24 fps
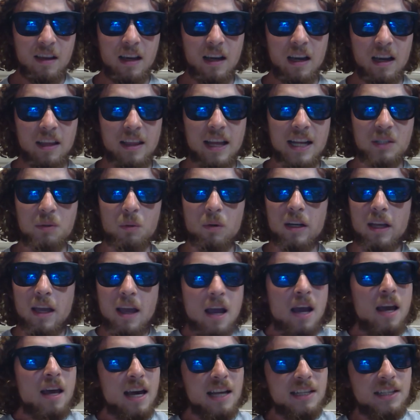And that's
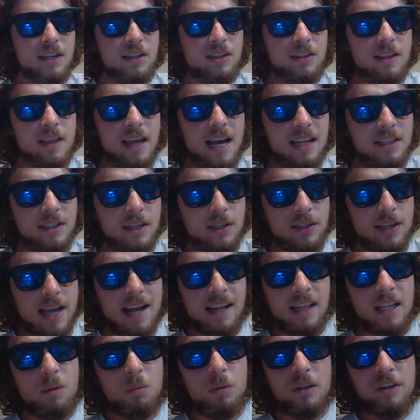
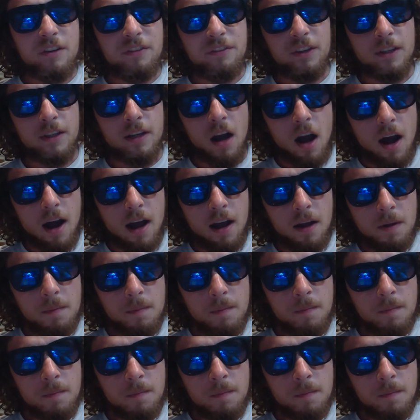exactly what you forgot,